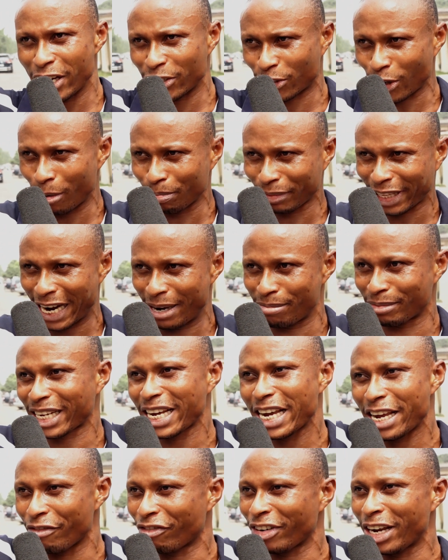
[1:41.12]
Sometimes
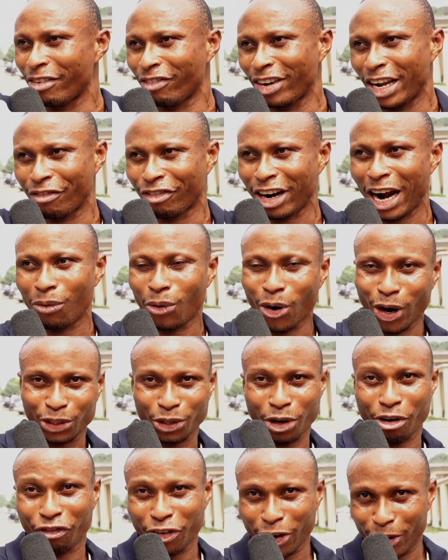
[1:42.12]
if I
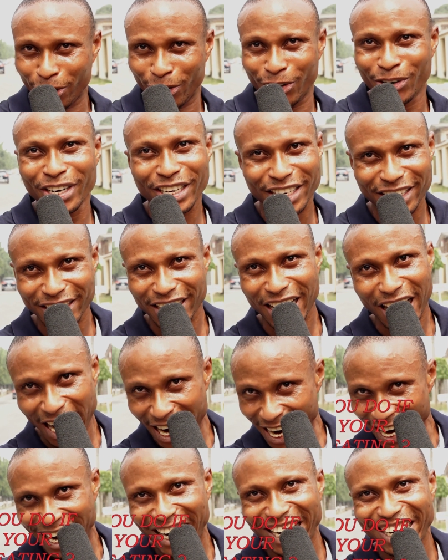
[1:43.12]
want to follow
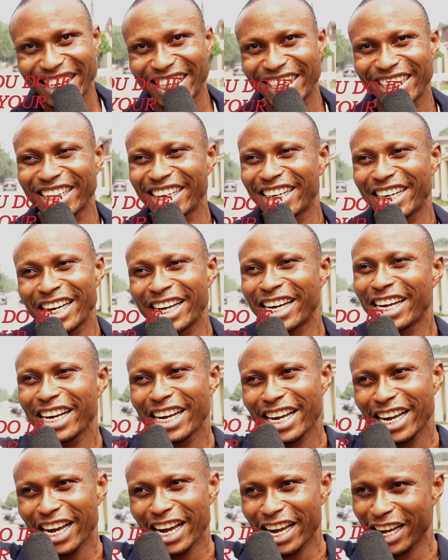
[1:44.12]
her,
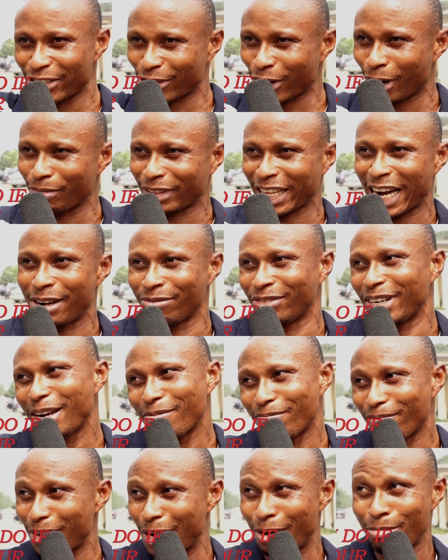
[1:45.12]
sometimes
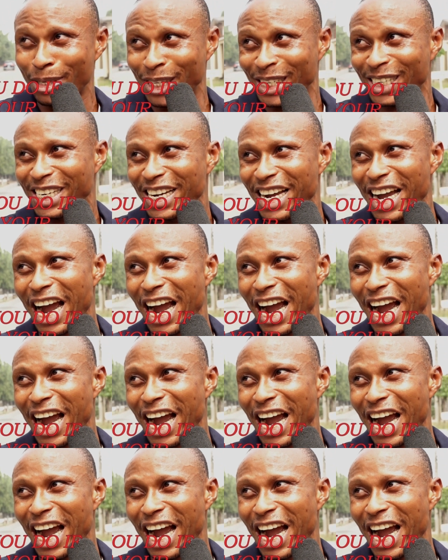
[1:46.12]
maybe